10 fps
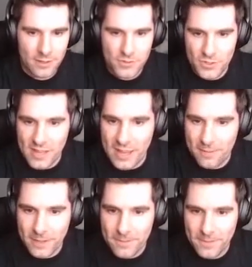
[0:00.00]
Does
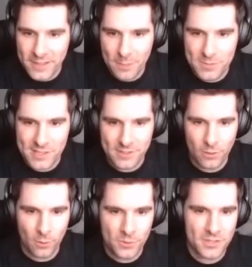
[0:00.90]
Half-Life encapsulate the
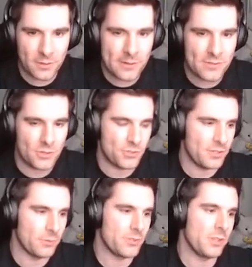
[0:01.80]
whole series or just
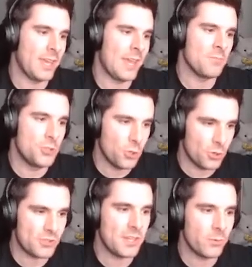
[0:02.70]
the original game?
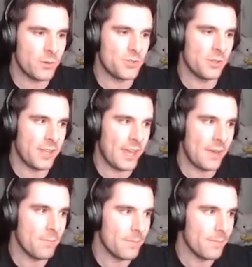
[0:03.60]
Just the original
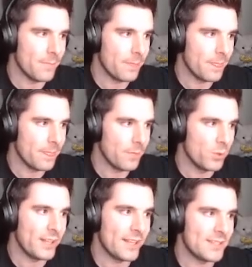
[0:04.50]
game.
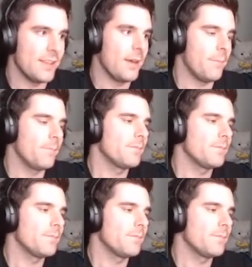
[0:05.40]
We'll get to that.